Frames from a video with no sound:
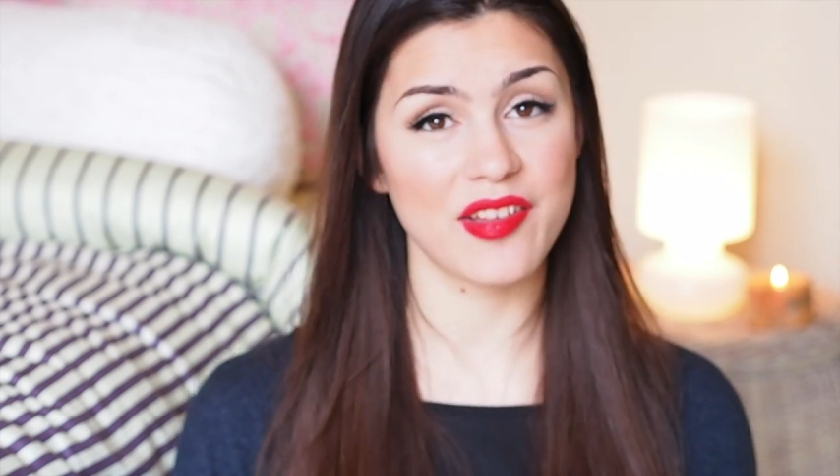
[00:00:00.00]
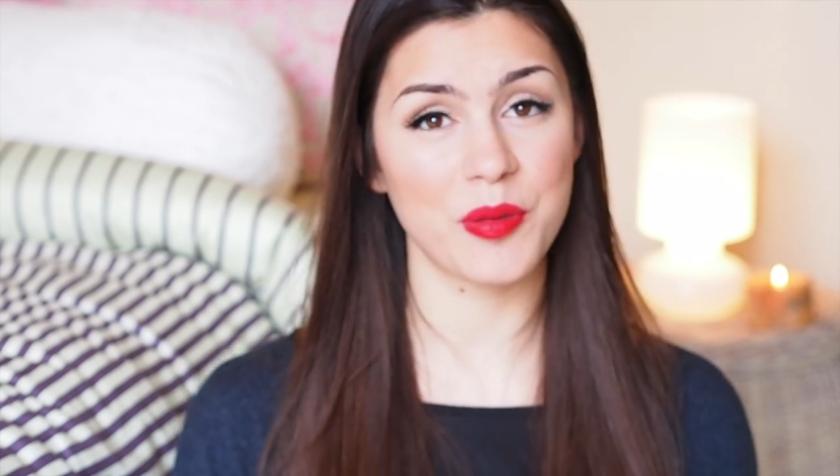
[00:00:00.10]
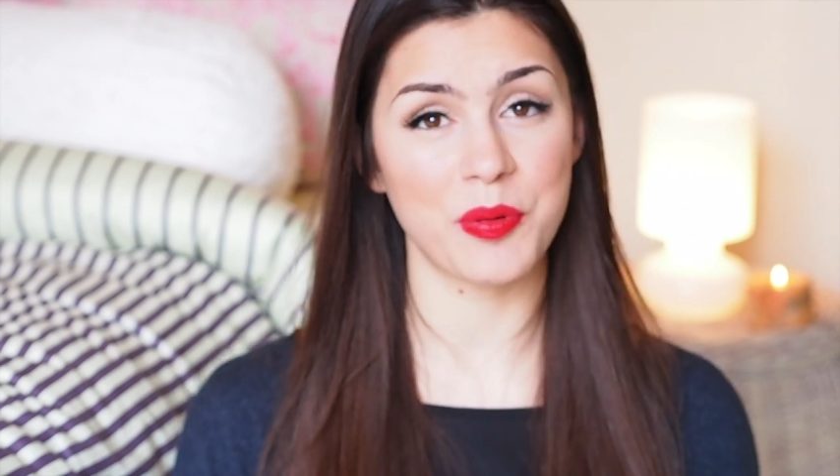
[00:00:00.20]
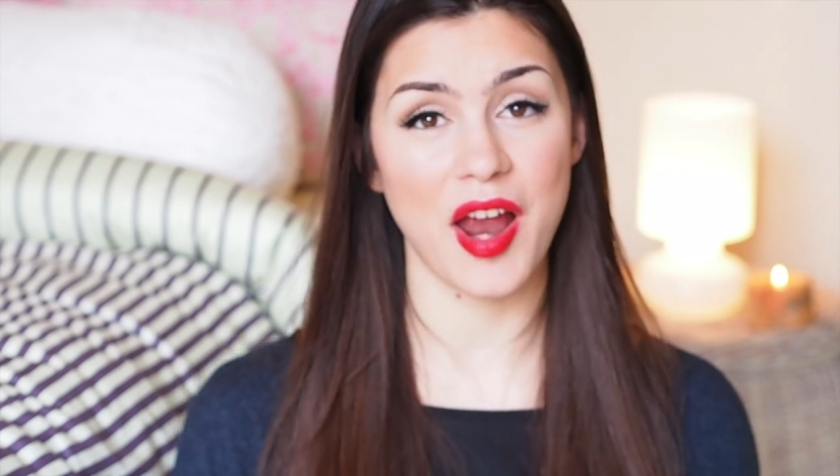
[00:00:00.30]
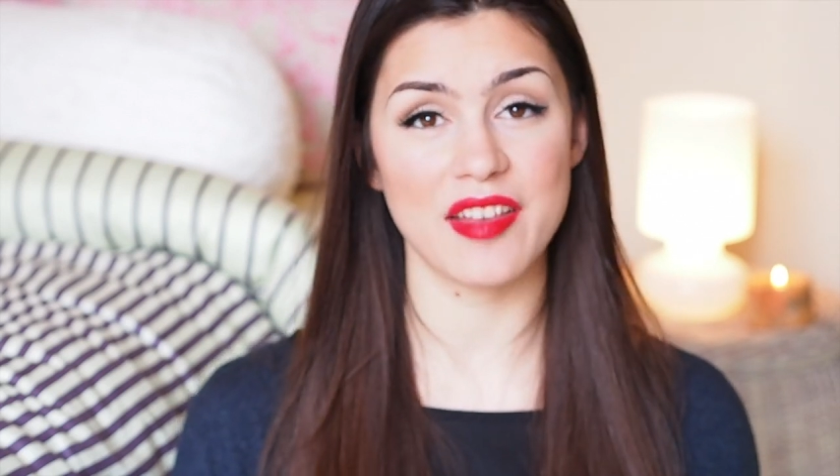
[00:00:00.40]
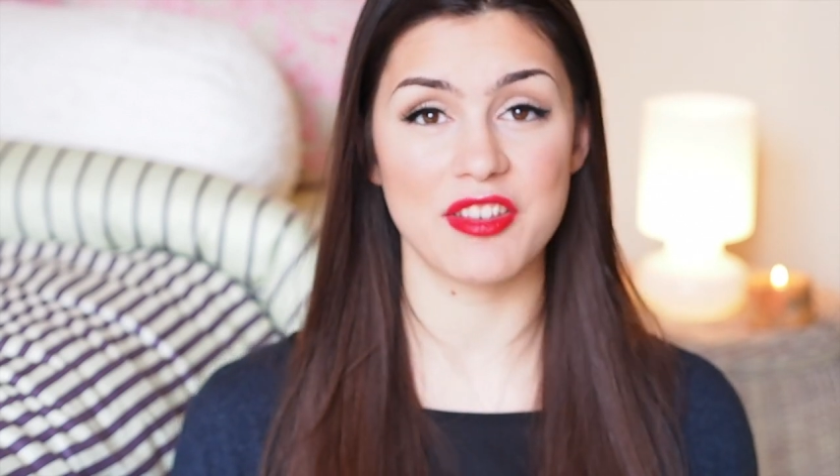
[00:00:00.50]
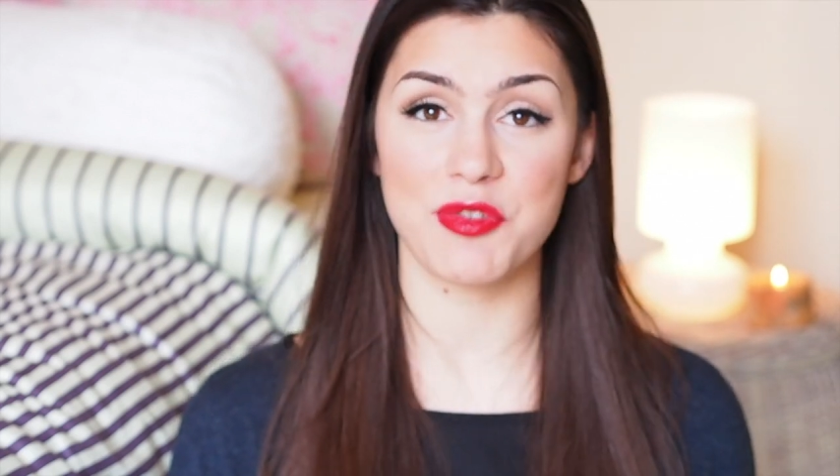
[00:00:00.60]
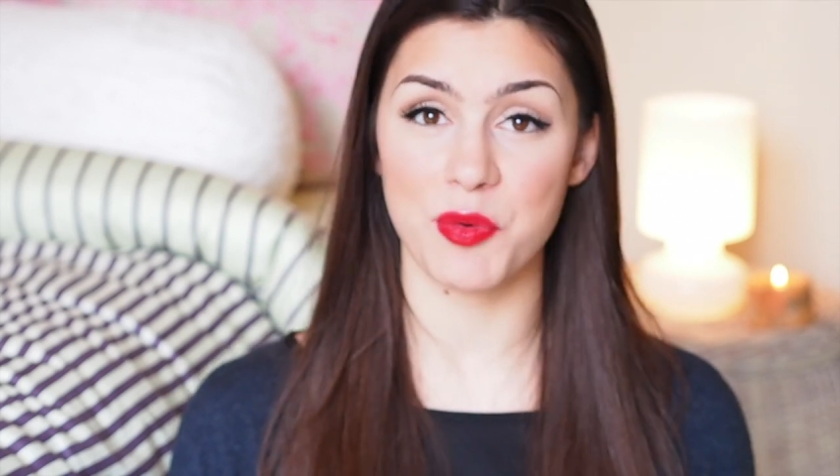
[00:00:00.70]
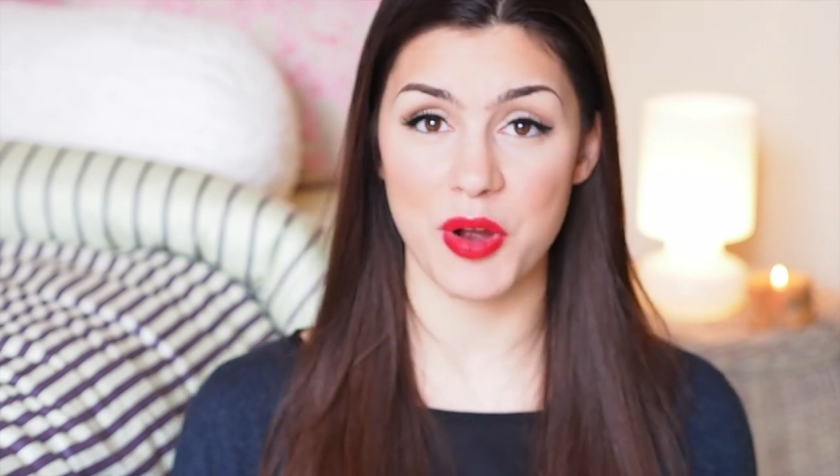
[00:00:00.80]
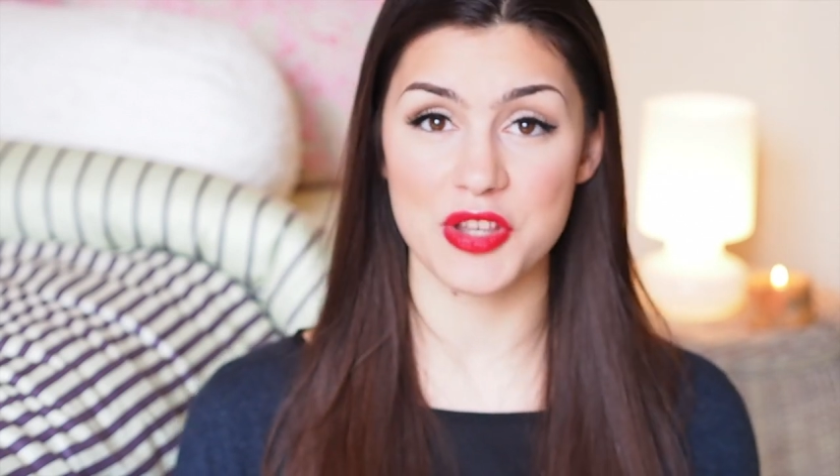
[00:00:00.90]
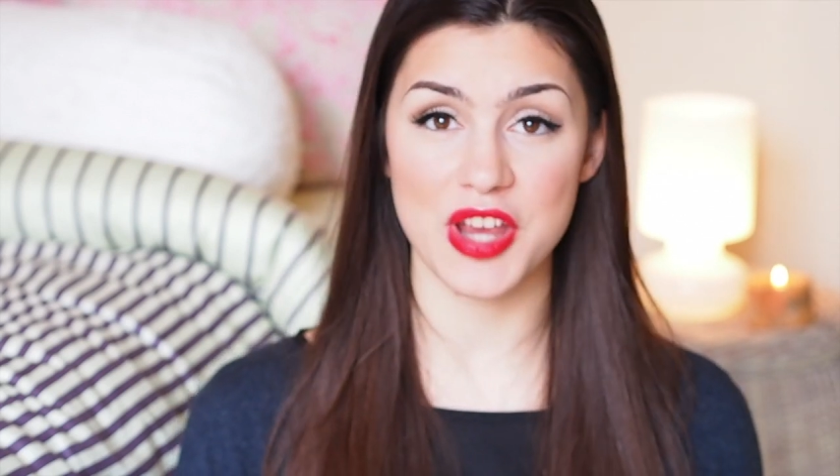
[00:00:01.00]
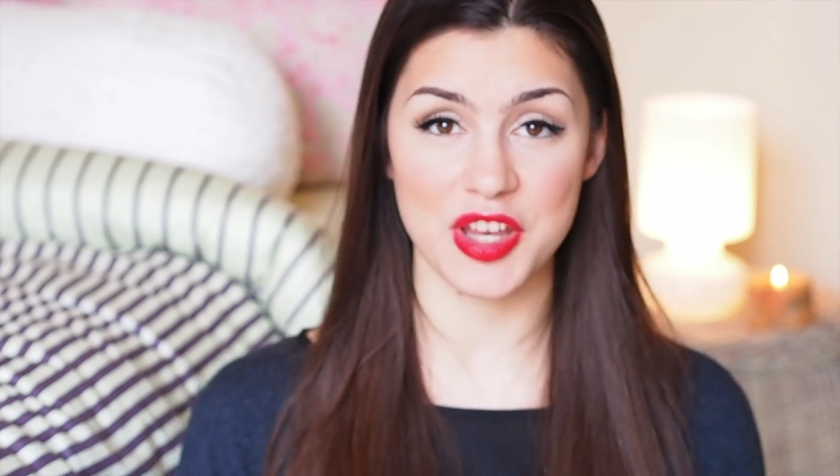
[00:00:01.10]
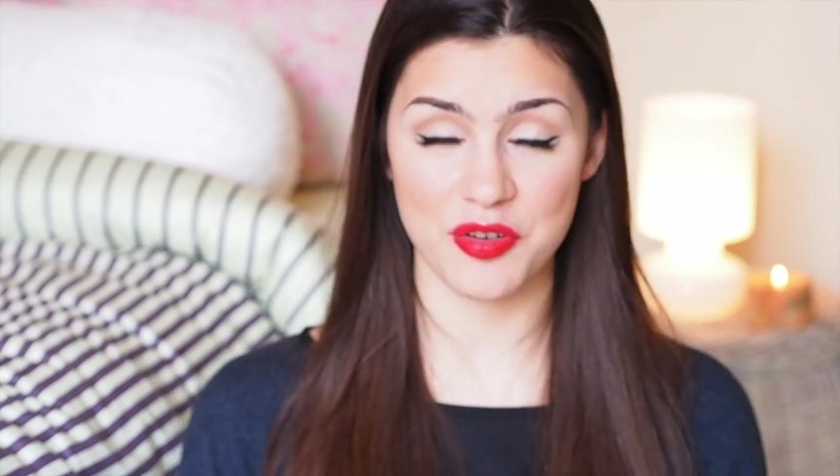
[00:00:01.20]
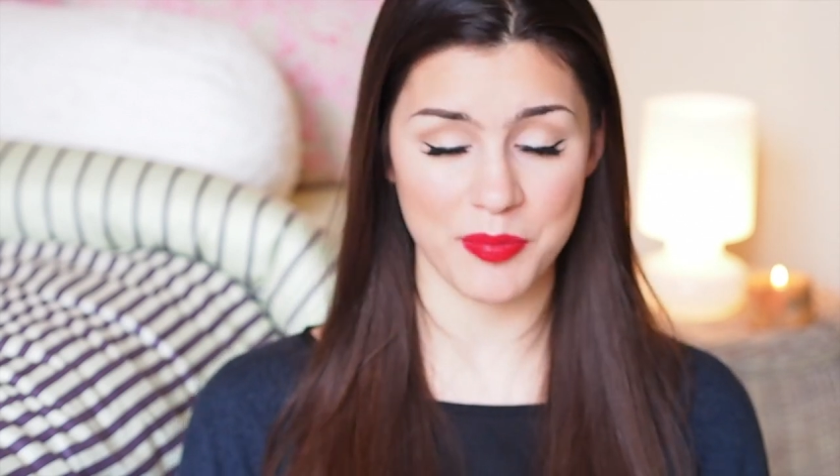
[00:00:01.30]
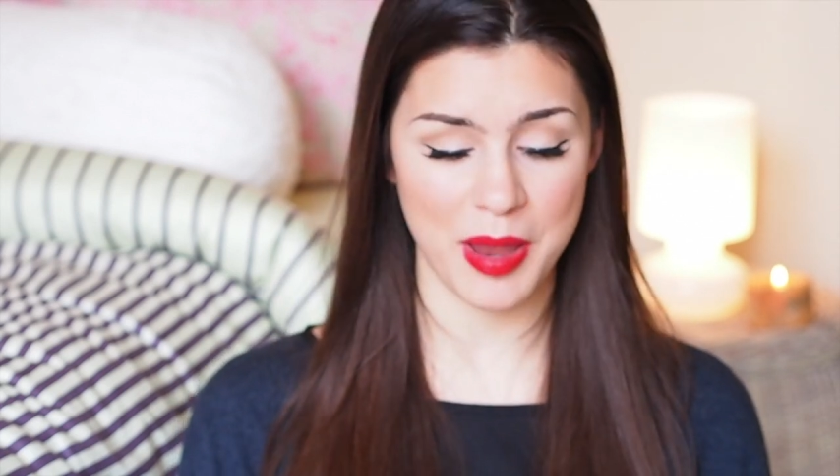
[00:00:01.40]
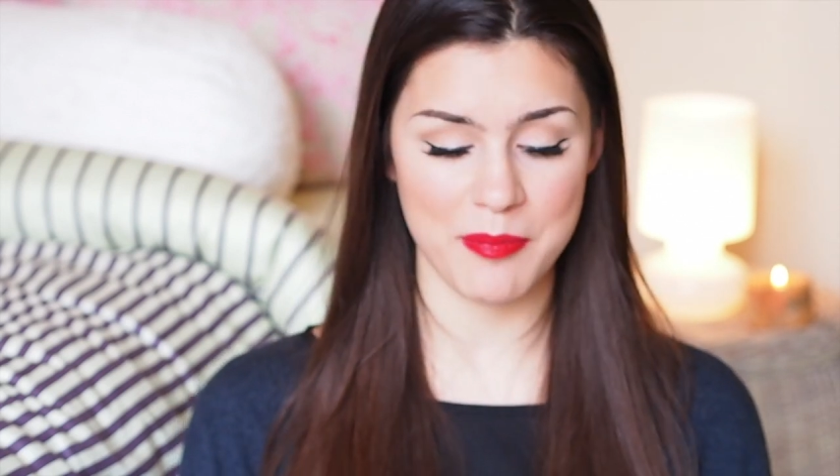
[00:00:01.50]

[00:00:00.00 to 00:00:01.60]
surprise if you watch any of my